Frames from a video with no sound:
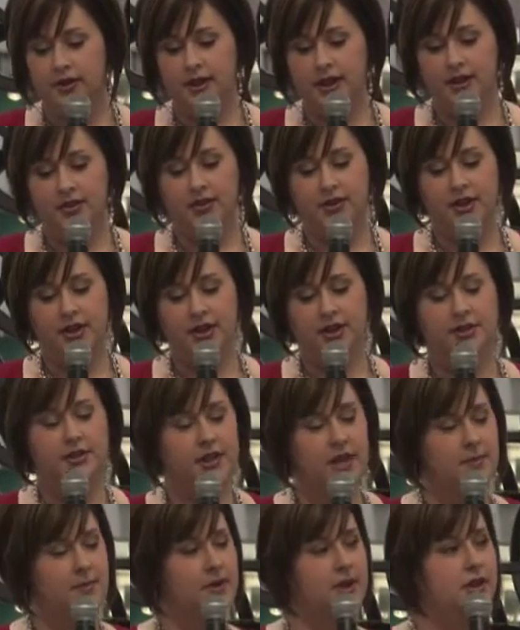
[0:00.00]
The other thing is
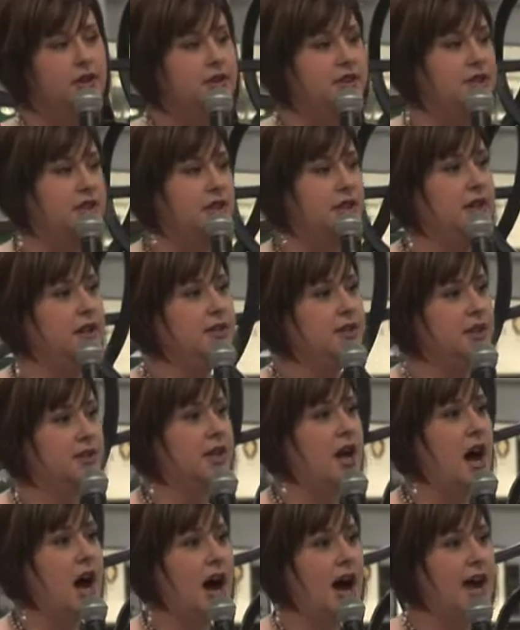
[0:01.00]
keeping your ceilings as
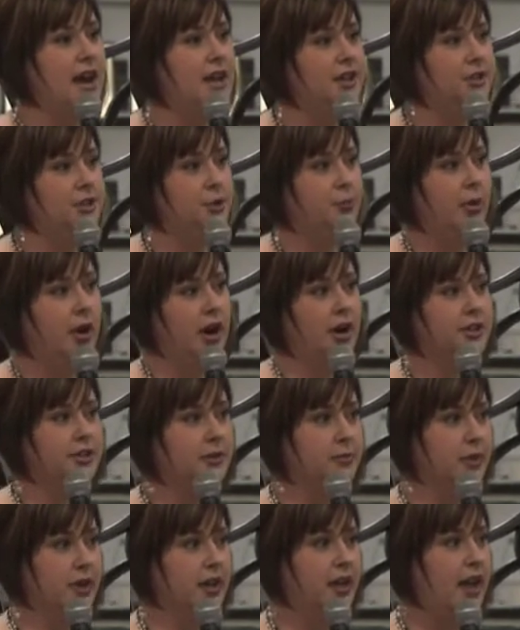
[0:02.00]
high as you
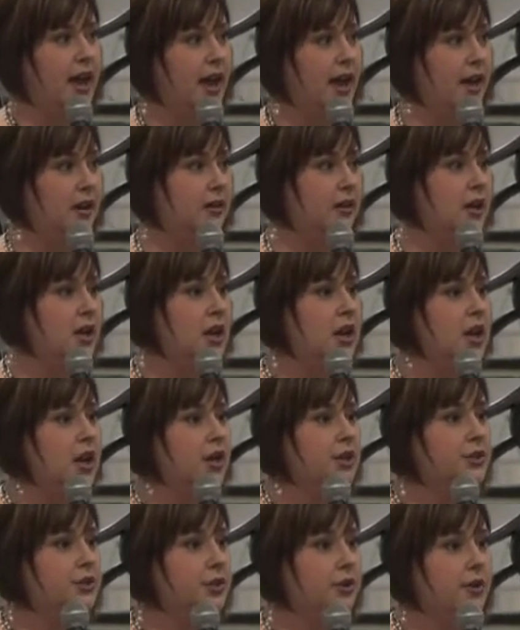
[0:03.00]
possibly can.
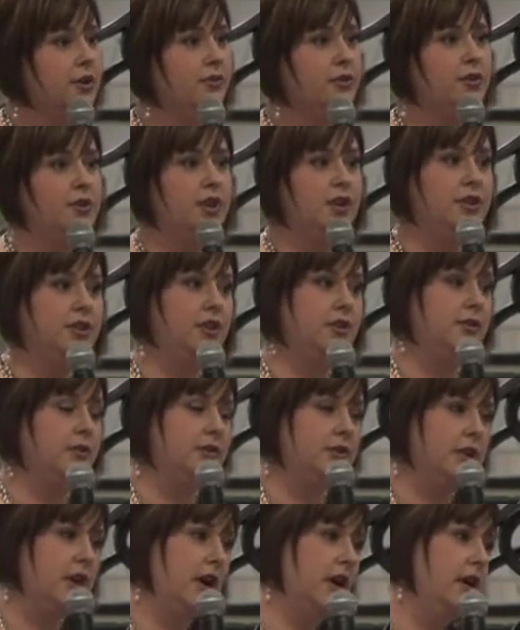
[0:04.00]
So if you need to
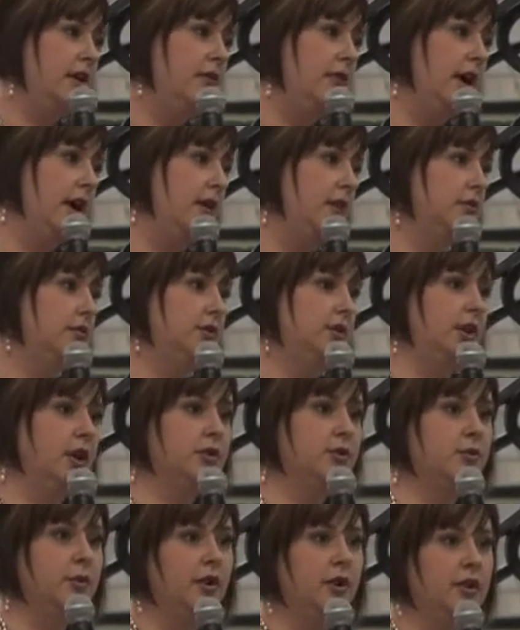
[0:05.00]
tuck around
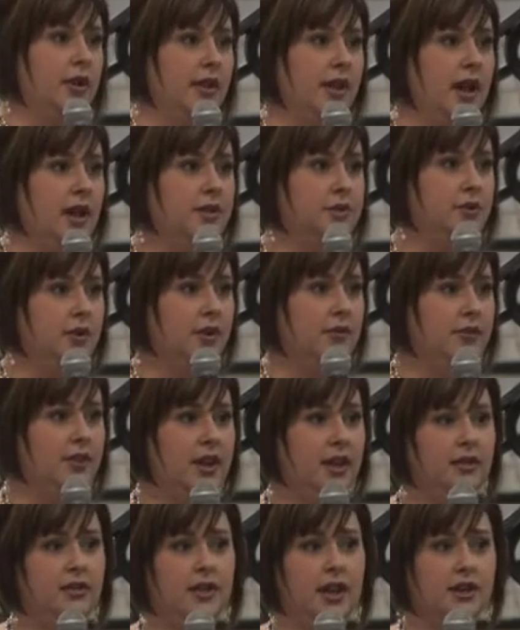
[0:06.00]
ductwork and that sort of
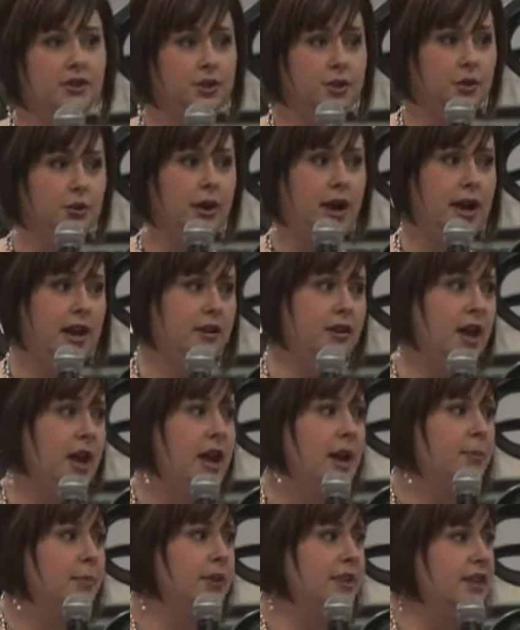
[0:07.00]
thing, that's great.
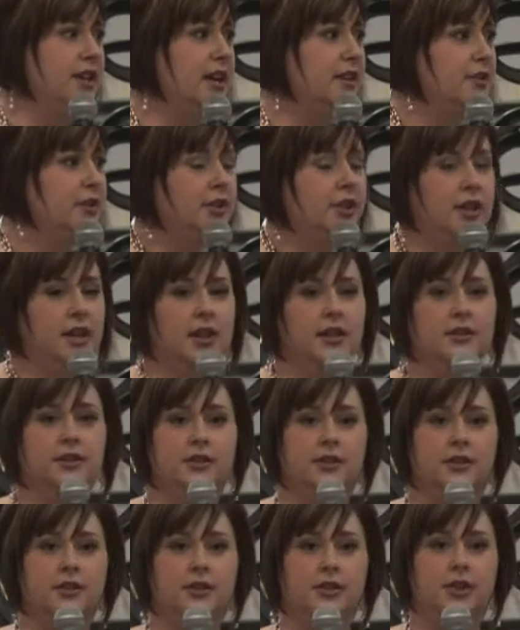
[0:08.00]
But the other thing is
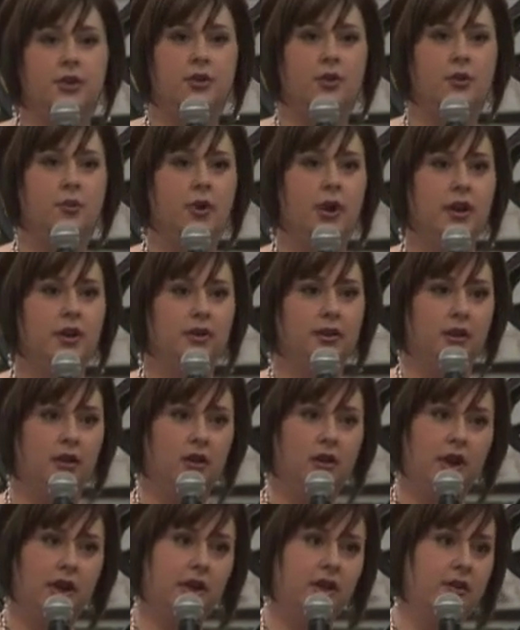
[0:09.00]
you don't want to
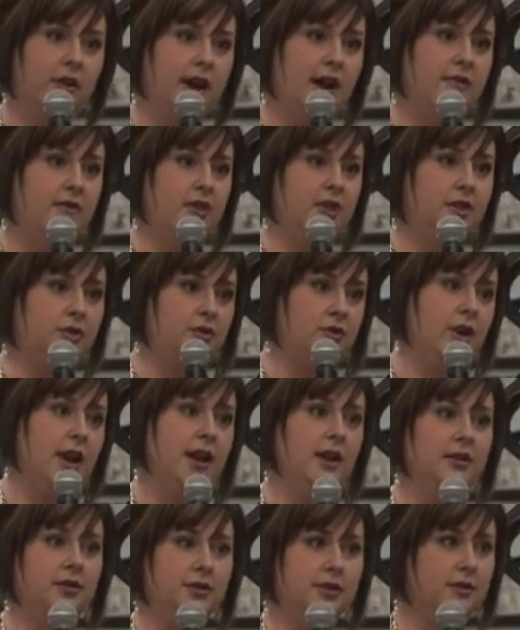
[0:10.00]
look like you have these
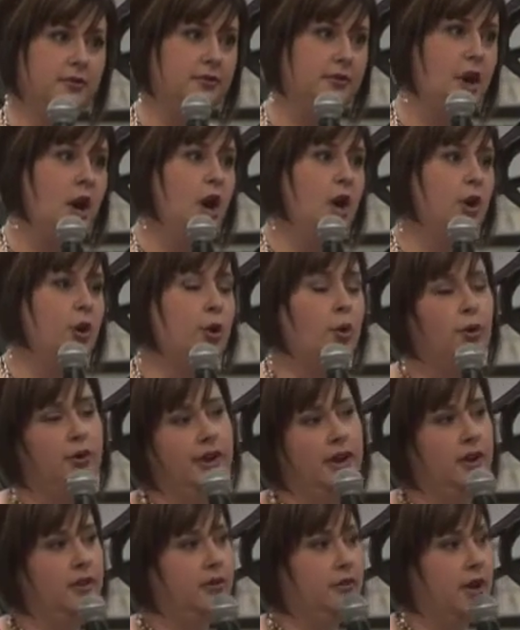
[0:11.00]
trails of cold
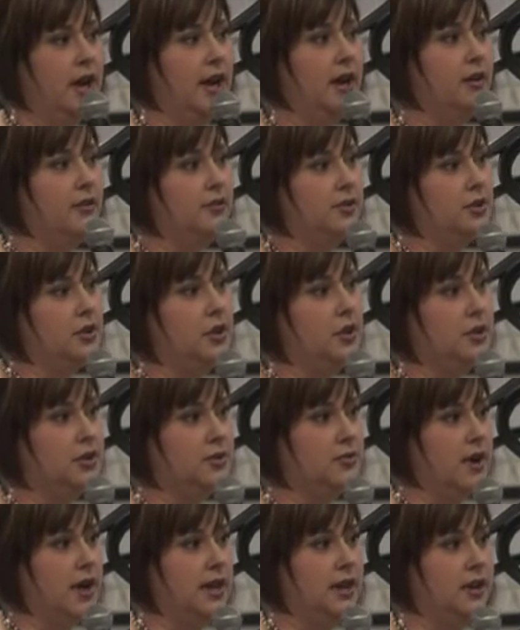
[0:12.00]
air
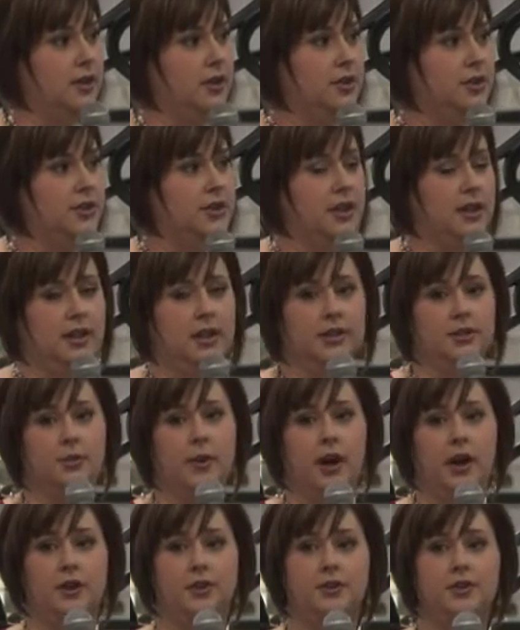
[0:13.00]
returns running on your ceiling as
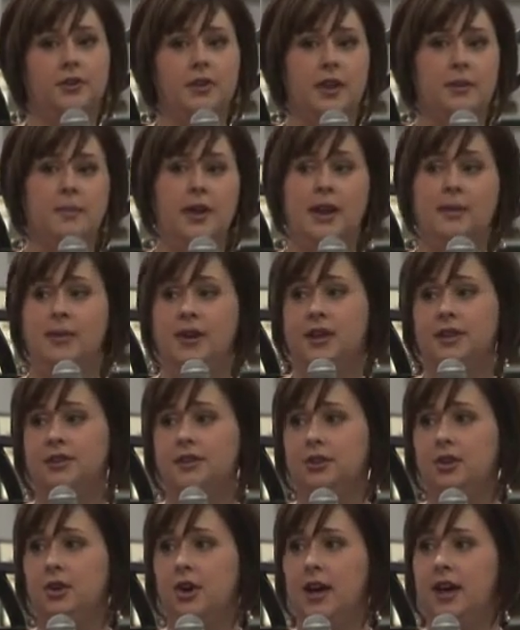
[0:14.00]
well. So then maybe
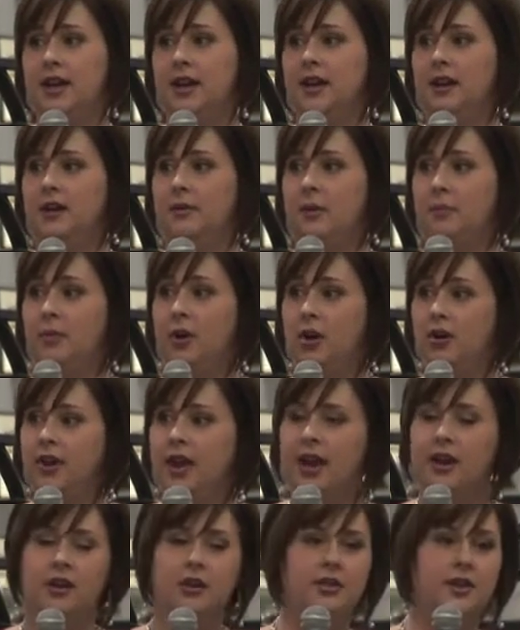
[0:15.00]
it's creating a
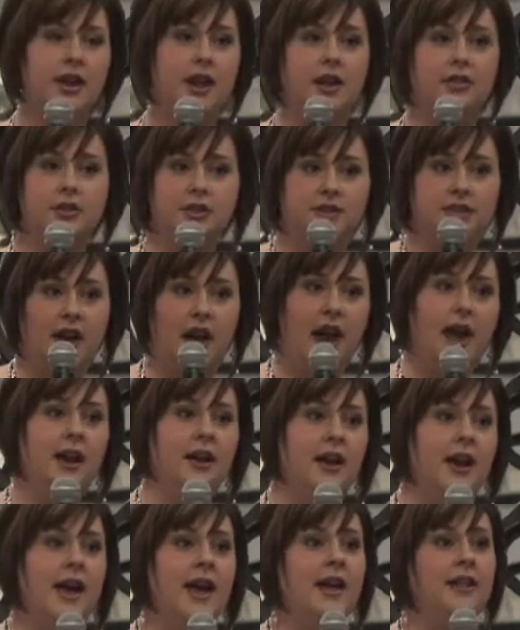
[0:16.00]
bulkhead on the other
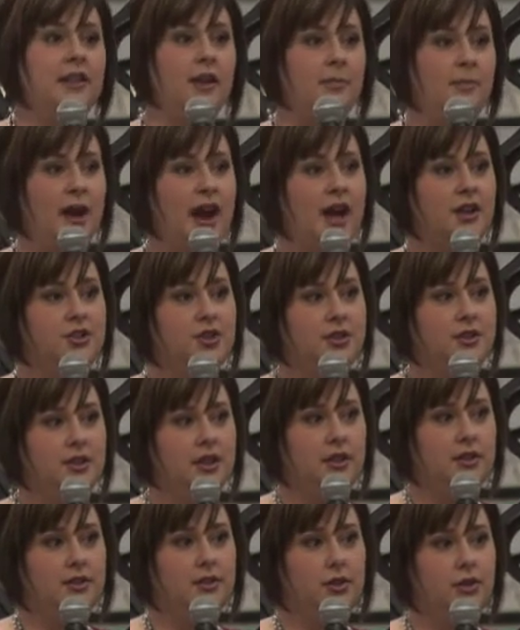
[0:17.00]
side that matches
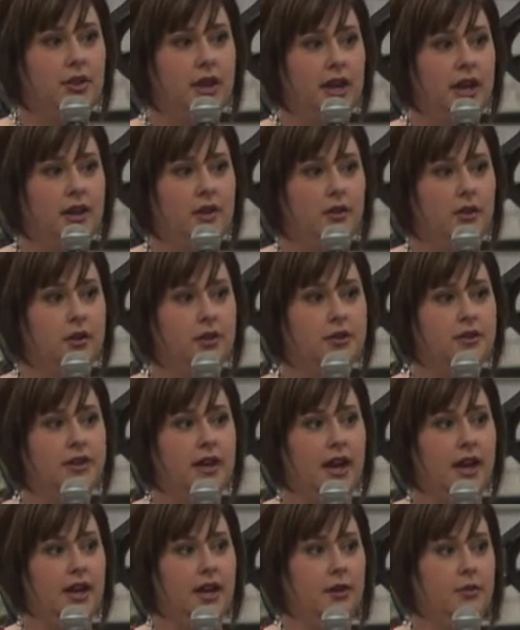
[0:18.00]
it so that it looks
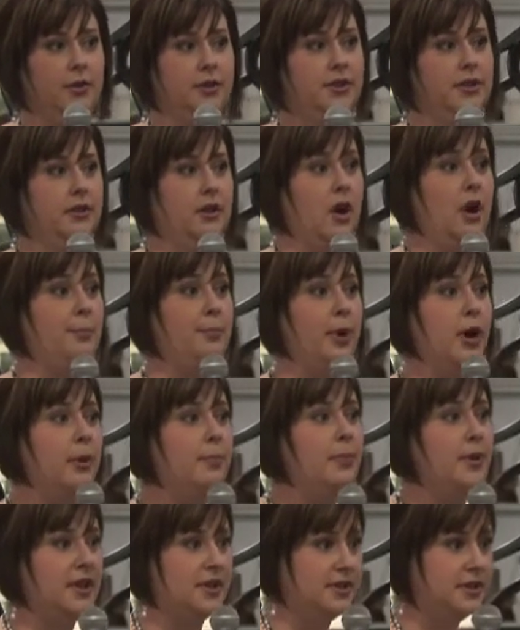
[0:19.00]
like it was an on
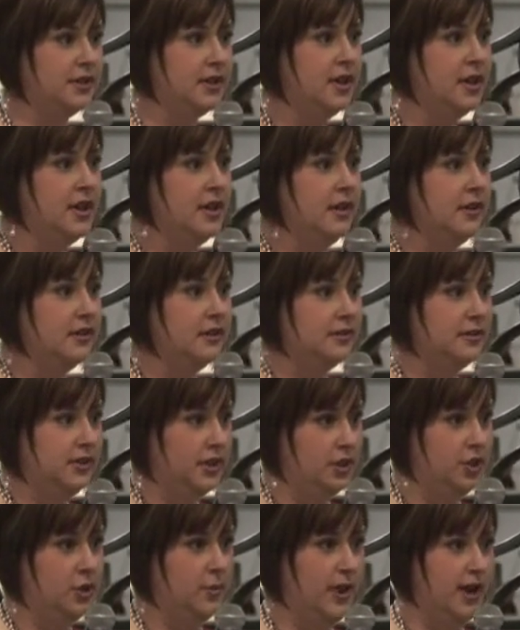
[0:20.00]
purpose
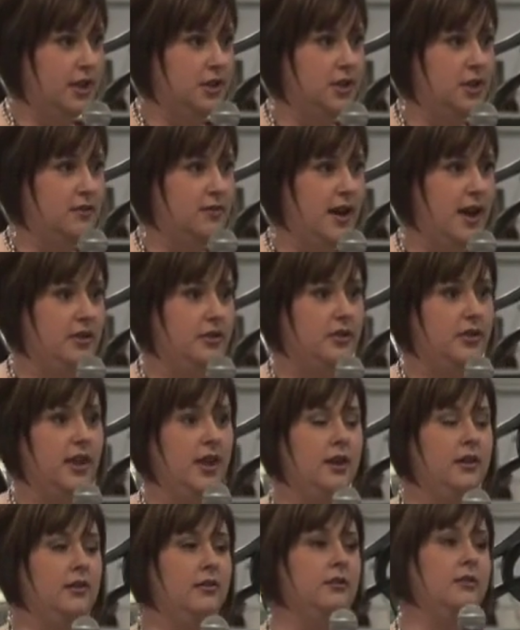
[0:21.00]
situation rather
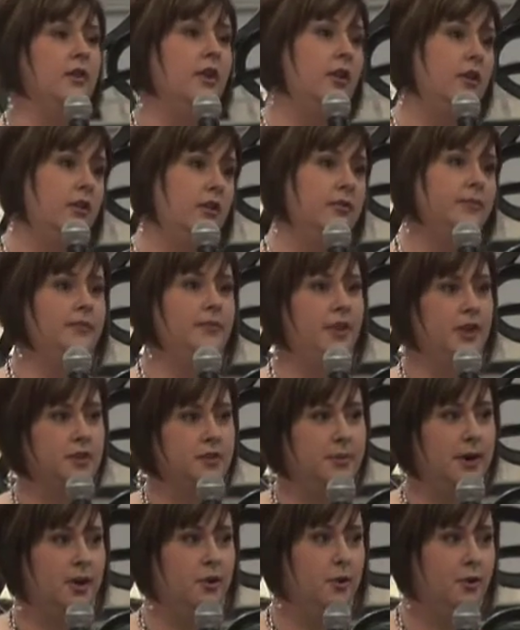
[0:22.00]
than, oh,
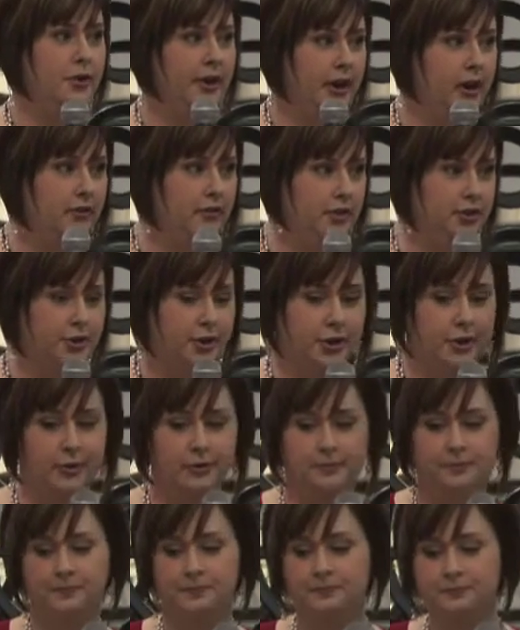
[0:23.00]
there's my cold air
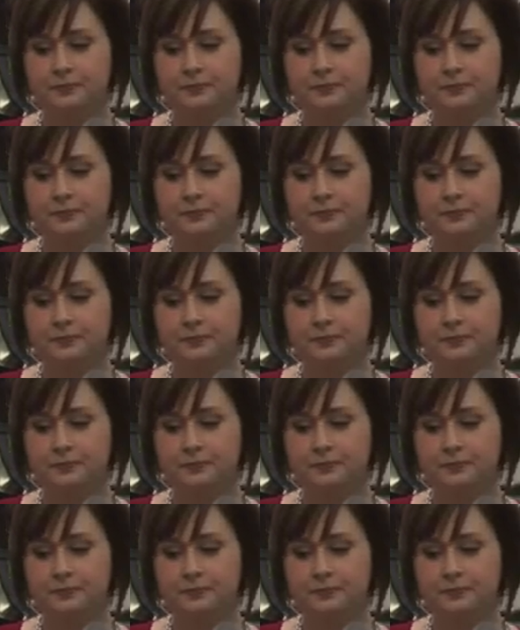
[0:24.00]
return.